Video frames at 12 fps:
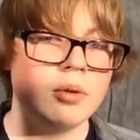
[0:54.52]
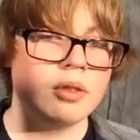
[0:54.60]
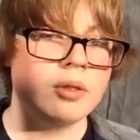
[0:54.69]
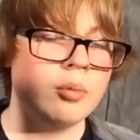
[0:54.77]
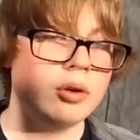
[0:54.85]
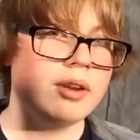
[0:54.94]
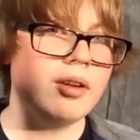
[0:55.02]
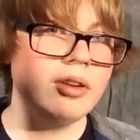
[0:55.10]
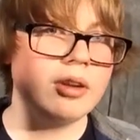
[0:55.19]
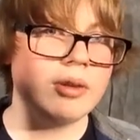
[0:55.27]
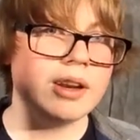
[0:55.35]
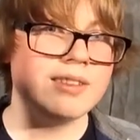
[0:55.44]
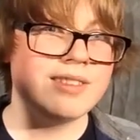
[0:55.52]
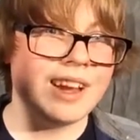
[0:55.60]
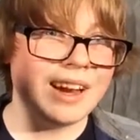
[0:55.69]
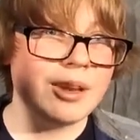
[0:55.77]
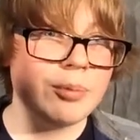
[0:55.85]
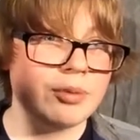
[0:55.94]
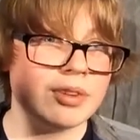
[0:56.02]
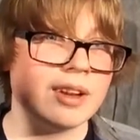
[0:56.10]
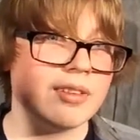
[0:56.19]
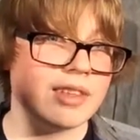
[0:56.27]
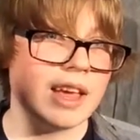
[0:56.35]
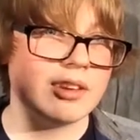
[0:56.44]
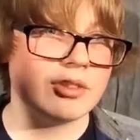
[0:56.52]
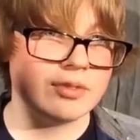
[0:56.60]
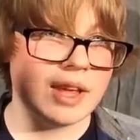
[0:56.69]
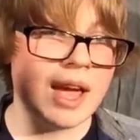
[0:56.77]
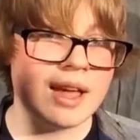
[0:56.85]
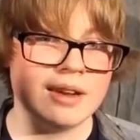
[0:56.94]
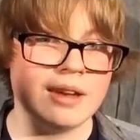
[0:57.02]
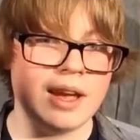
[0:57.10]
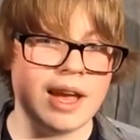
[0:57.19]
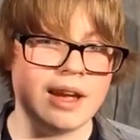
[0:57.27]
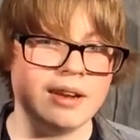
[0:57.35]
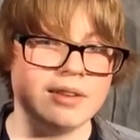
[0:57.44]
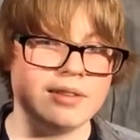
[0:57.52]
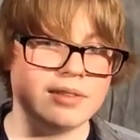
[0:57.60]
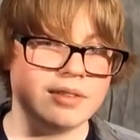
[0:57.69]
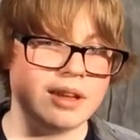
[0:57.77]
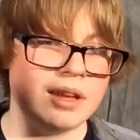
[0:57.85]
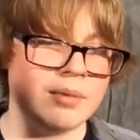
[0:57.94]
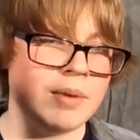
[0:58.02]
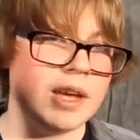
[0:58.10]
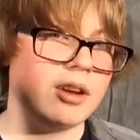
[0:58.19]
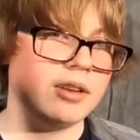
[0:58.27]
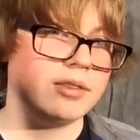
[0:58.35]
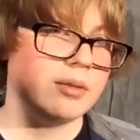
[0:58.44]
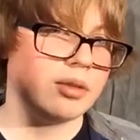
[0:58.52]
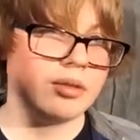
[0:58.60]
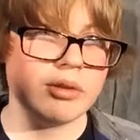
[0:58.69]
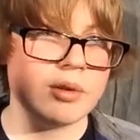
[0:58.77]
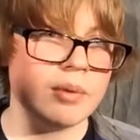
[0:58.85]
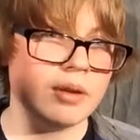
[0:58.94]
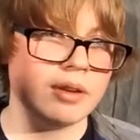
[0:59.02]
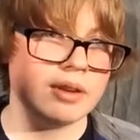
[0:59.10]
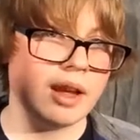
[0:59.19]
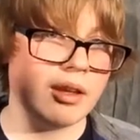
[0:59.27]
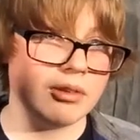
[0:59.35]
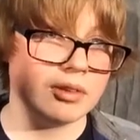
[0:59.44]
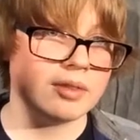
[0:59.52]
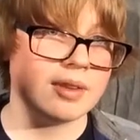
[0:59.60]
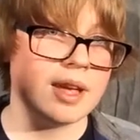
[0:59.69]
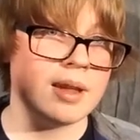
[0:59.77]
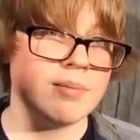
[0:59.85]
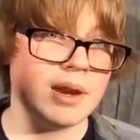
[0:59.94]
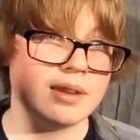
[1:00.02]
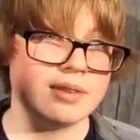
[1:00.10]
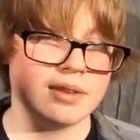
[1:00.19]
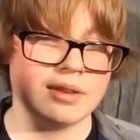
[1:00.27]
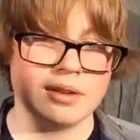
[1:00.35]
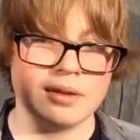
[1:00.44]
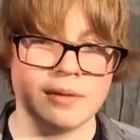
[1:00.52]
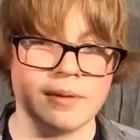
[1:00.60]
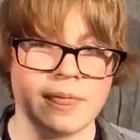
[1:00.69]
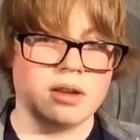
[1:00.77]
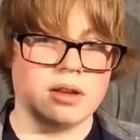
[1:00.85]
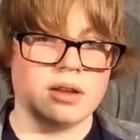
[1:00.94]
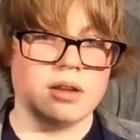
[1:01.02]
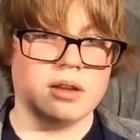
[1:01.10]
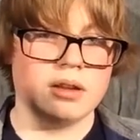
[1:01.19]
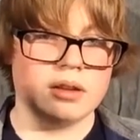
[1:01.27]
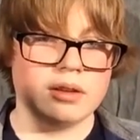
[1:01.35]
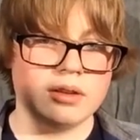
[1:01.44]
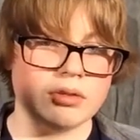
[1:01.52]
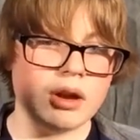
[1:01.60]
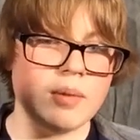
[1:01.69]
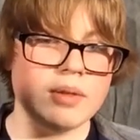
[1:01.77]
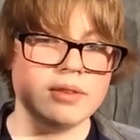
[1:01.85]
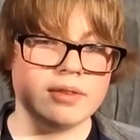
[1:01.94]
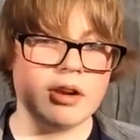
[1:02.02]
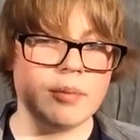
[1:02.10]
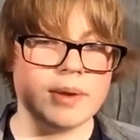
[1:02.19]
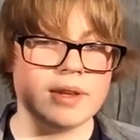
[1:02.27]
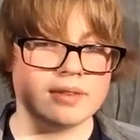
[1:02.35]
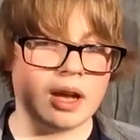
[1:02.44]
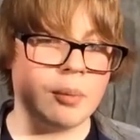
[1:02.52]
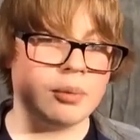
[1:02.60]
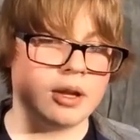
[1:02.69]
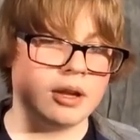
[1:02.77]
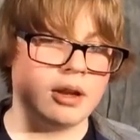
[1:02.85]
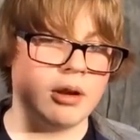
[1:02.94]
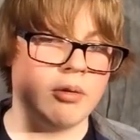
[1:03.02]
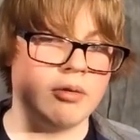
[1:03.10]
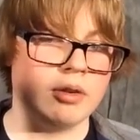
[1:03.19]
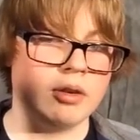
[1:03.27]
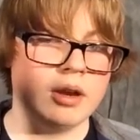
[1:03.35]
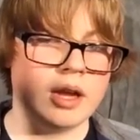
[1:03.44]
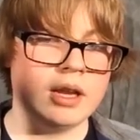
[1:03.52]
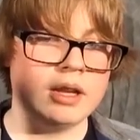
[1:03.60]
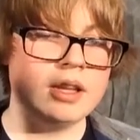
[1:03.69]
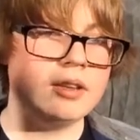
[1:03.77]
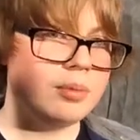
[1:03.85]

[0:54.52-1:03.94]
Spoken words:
The mortality rate is 90% at the age of 10, and it may cost up $3 million in medicine. Describing this therapy is complicated, however, and needs